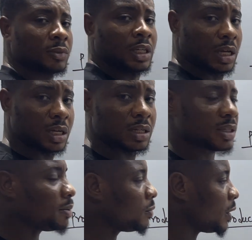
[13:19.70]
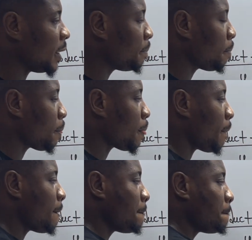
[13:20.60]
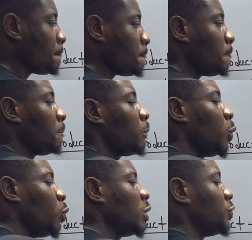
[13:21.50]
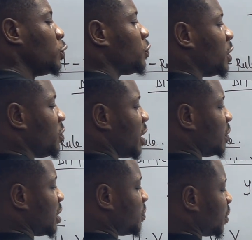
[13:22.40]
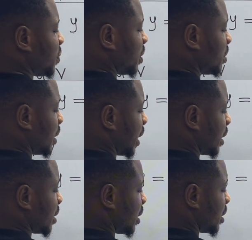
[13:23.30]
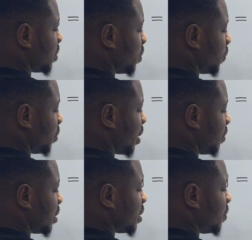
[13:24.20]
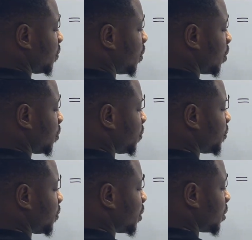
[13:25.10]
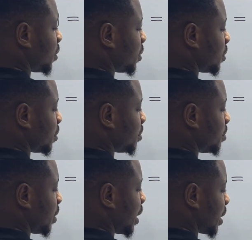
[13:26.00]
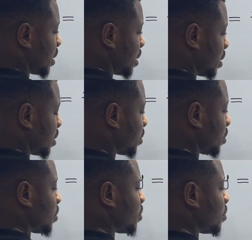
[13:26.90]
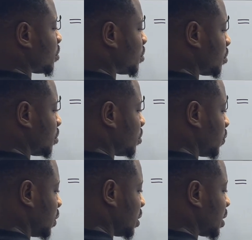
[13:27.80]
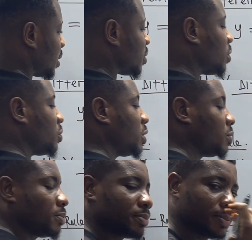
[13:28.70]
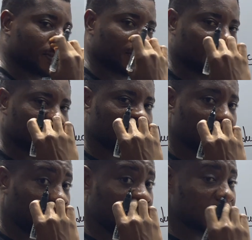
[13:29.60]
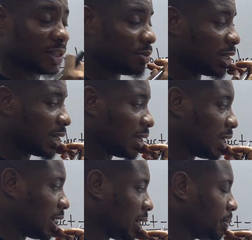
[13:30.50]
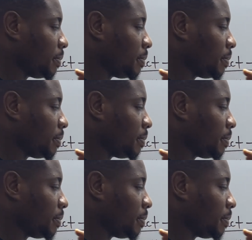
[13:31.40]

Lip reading: In the same way, what if we look for a derivative of something like this? Let's say we look for derivative of x, for instance. What do we do? Apply the same technique here.